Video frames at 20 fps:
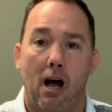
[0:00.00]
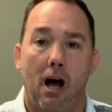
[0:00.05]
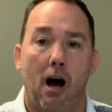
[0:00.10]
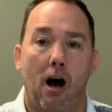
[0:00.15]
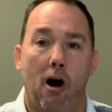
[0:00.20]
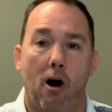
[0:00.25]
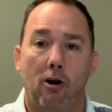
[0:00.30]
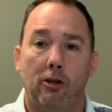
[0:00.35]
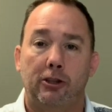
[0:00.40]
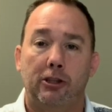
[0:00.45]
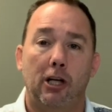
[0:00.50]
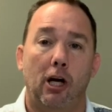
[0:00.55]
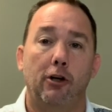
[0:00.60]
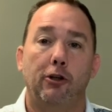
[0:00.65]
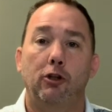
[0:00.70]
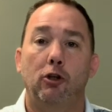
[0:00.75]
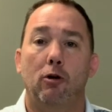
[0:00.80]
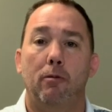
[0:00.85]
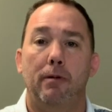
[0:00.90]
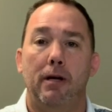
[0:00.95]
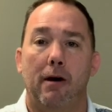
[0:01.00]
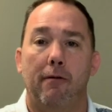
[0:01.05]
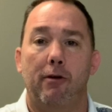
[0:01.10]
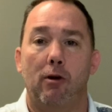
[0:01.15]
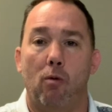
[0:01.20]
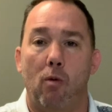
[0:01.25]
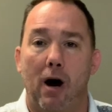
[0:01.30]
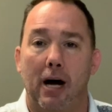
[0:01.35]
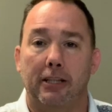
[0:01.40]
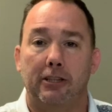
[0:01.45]
Also, you'll be able to
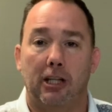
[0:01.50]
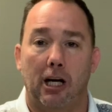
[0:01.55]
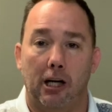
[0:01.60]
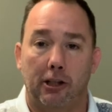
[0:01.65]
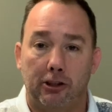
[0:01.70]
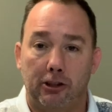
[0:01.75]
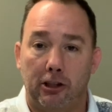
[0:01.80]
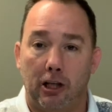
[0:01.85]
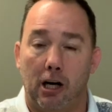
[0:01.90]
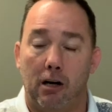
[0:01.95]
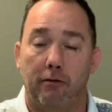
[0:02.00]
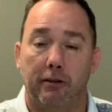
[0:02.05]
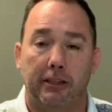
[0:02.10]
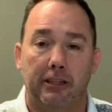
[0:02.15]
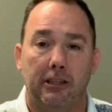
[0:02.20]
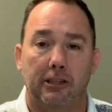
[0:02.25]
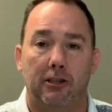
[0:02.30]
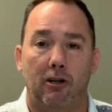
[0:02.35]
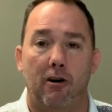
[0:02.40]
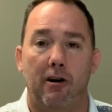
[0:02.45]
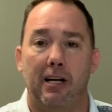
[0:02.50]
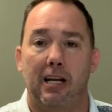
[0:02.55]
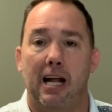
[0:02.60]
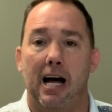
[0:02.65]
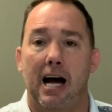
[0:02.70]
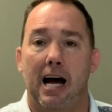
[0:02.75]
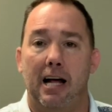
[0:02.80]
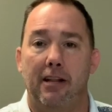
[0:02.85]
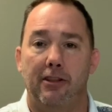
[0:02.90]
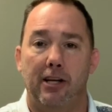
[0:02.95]
watch our services
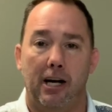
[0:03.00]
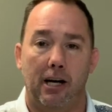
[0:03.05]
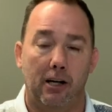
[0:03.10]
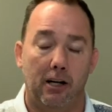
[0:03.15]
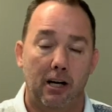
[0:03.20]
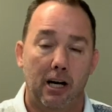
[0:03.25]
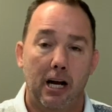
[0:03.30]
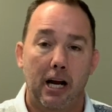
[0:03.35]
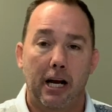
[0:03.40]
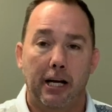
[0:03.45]
online there.